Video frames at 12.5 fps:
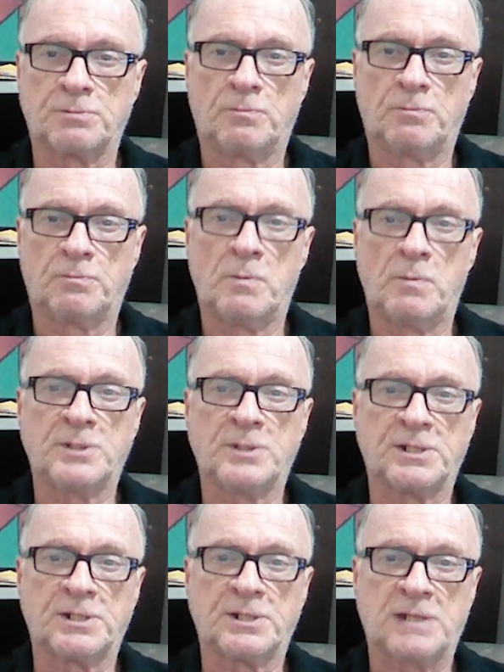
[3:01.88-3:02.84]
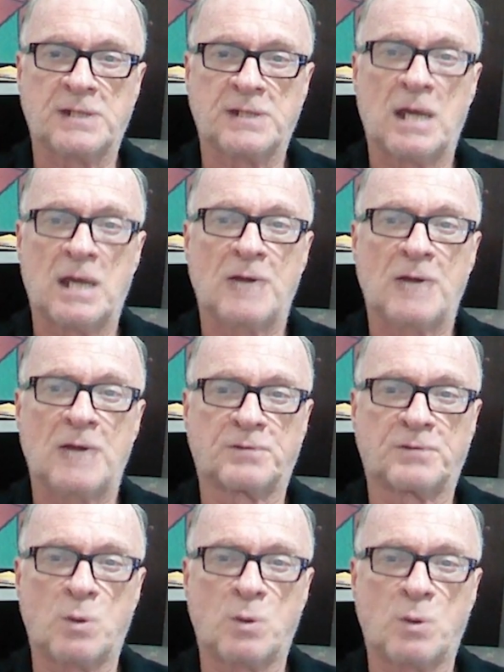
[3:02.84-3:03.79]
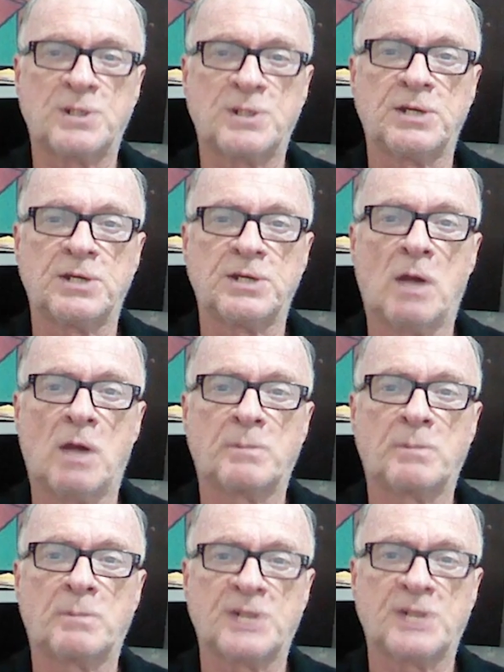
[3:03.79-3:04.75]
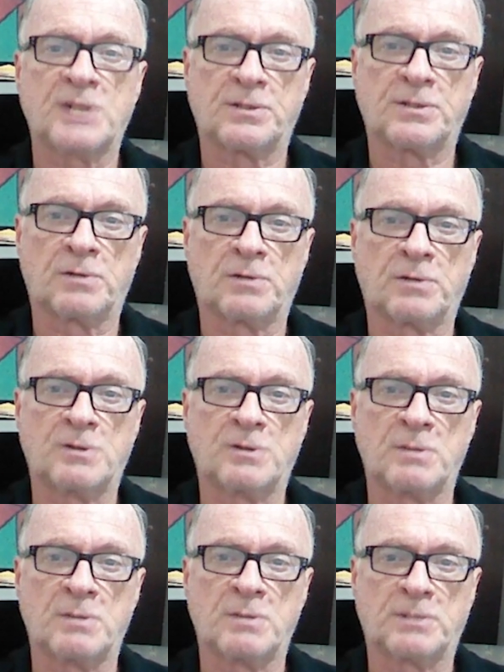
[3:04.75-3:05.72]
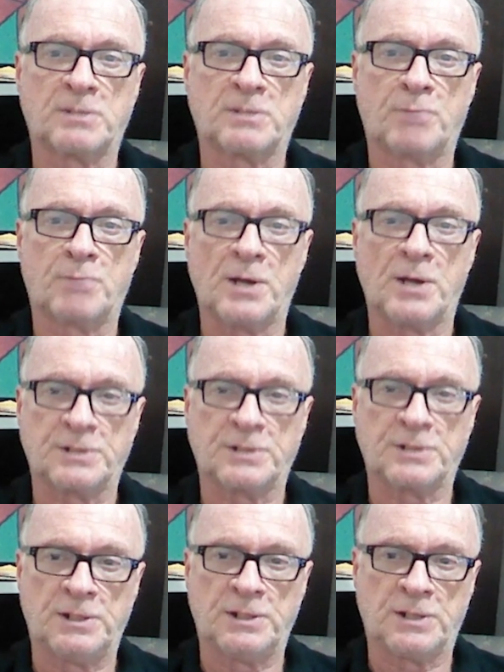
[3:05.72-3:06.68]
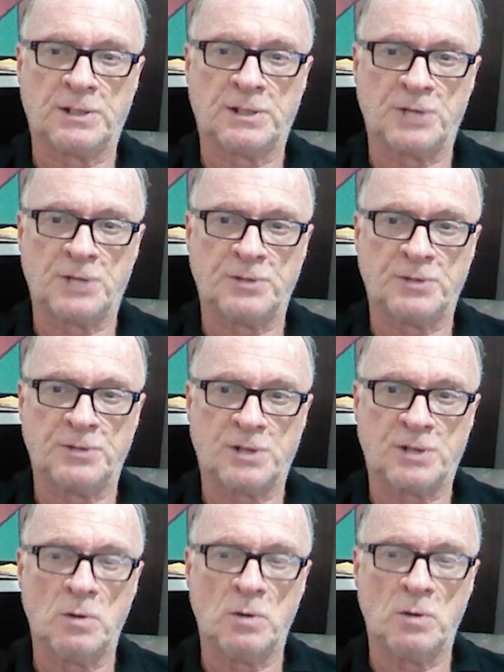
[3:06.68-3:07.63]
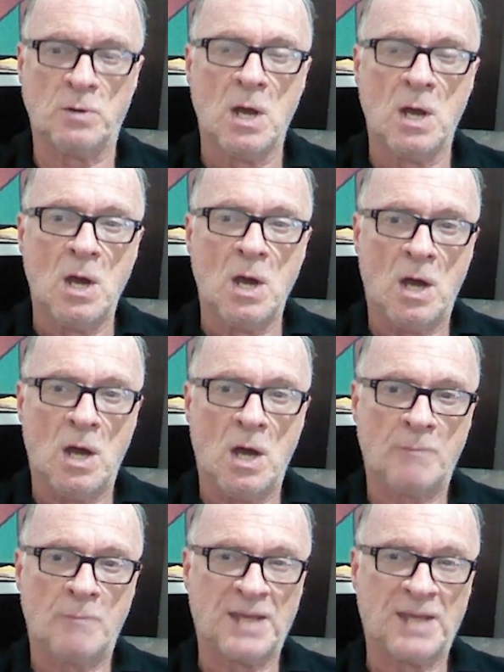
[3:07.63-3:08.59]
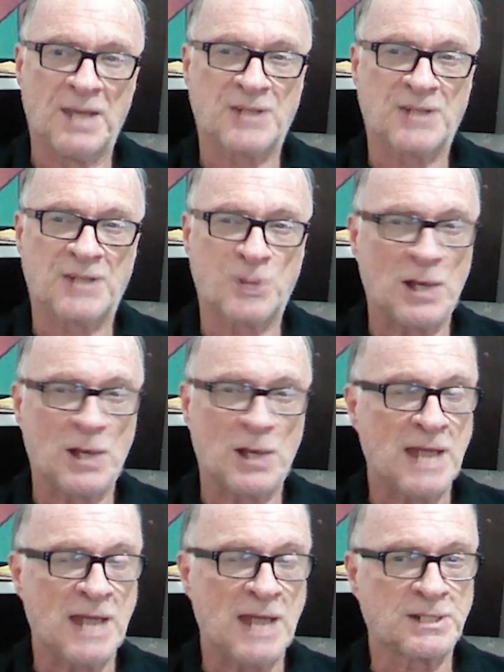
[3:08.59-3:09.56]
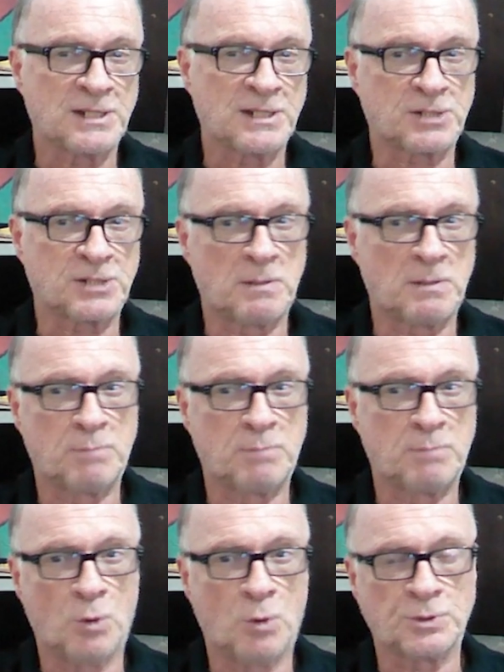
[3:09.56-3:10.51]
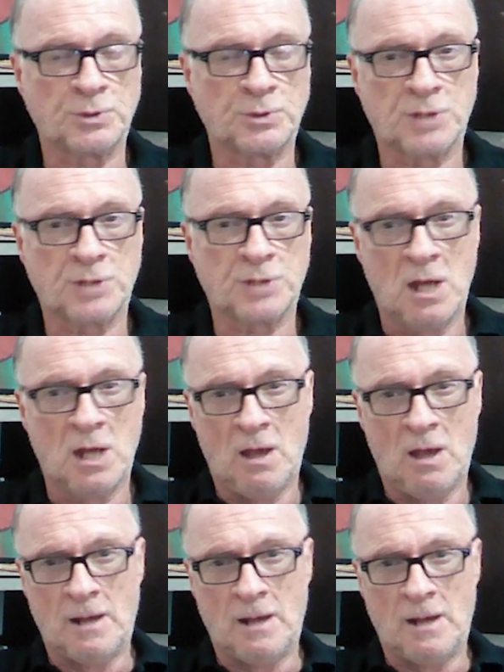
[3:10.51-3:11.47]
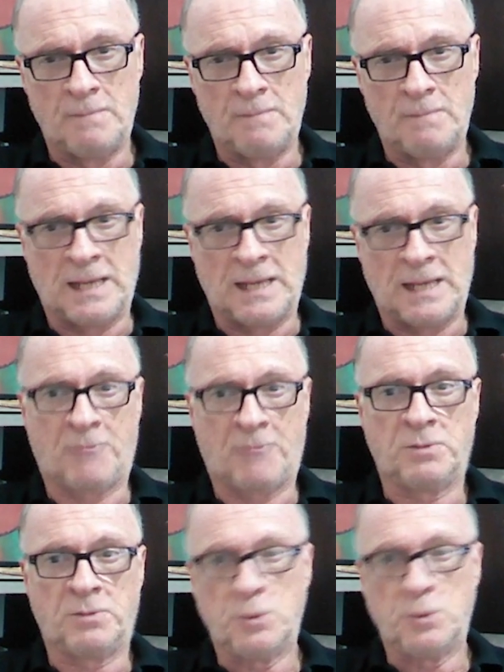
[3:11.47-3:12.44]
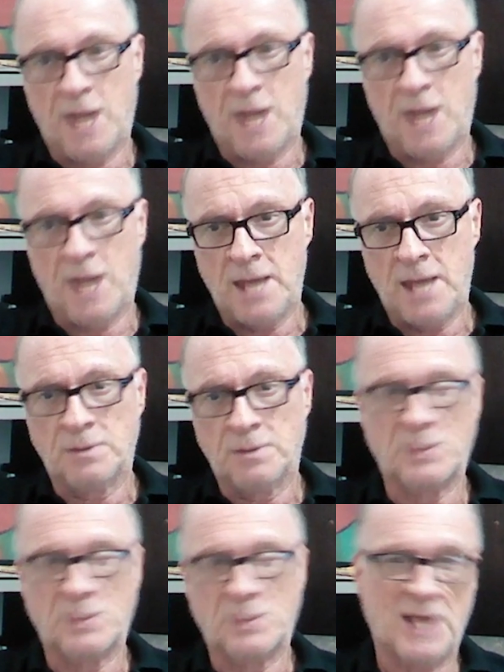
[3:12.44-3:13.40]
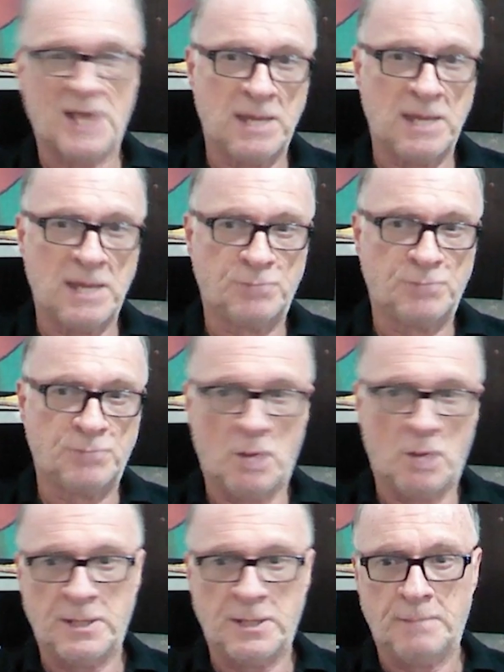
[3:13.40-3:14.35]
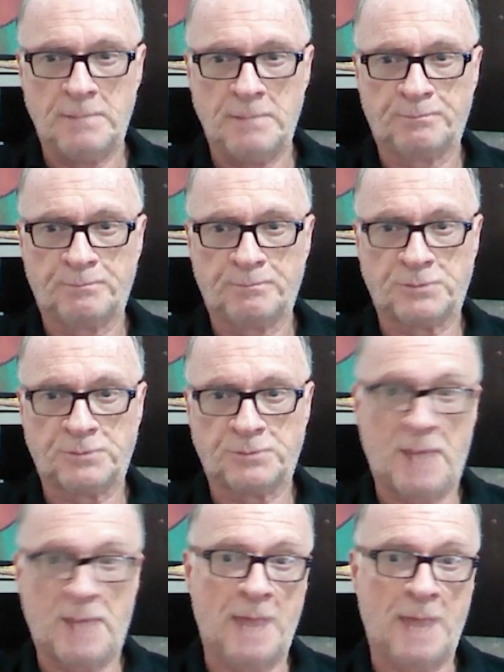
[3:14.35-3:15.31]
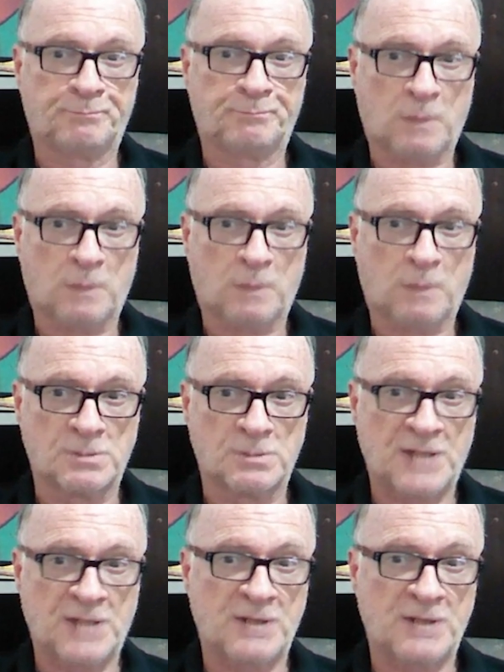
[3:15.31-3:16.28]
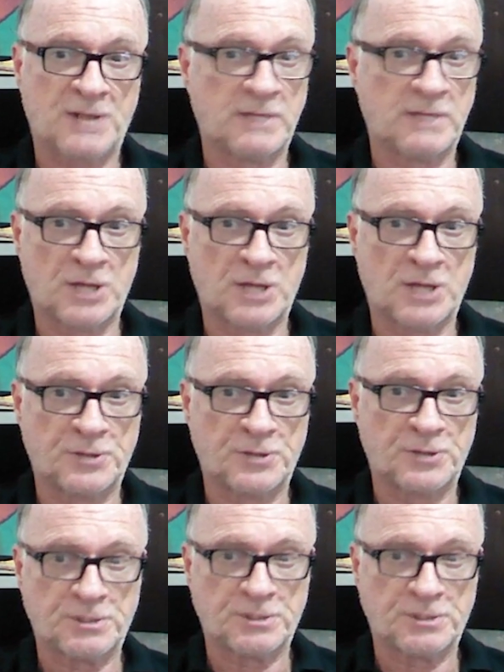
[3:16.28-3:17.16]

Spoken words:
Remittances accounts for 29% of the gross domestic product in the country. So external aid is extremely important. That comes from the UK, the USA, Germany, Japan, Scandinavian countries,